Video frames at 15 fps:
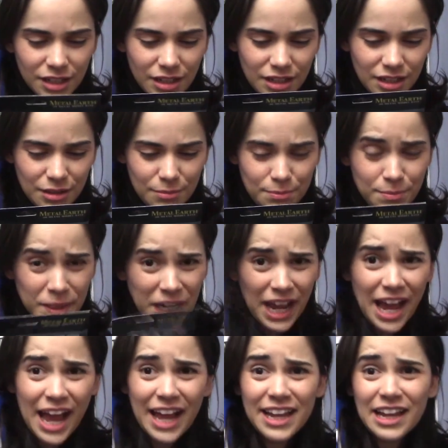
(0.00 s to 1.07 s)
Um, but I,
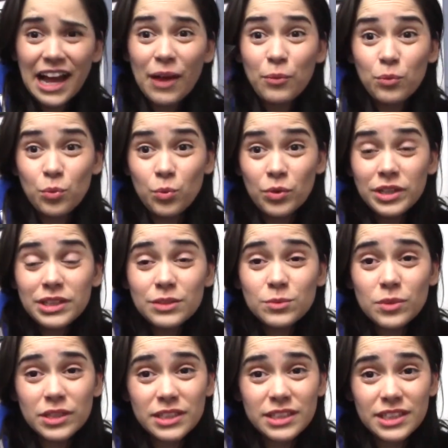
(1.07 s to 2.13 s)
I, I really
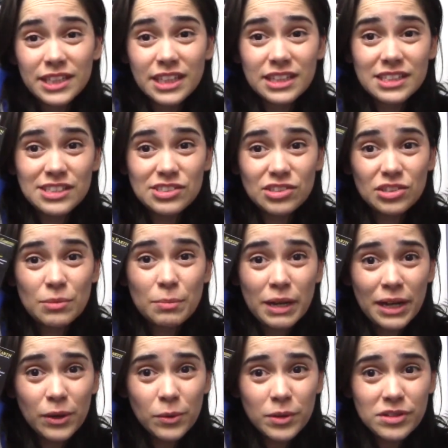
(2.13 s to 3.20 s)
wanted to get these on the
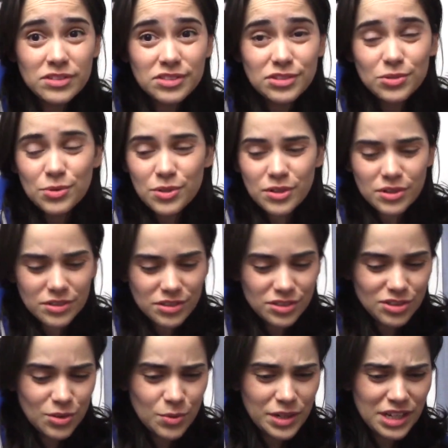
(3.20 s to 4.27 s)
Bioware store.
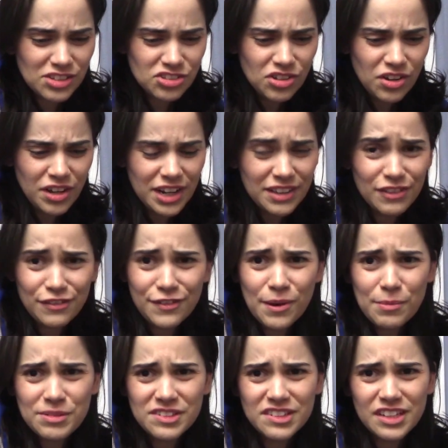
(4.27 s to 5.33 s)
So when I saw it at the
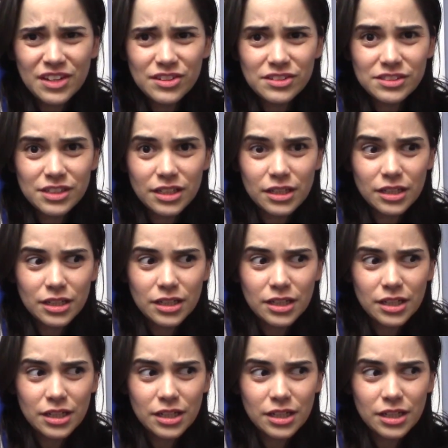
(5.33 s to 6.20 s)
pharmacy, I was like,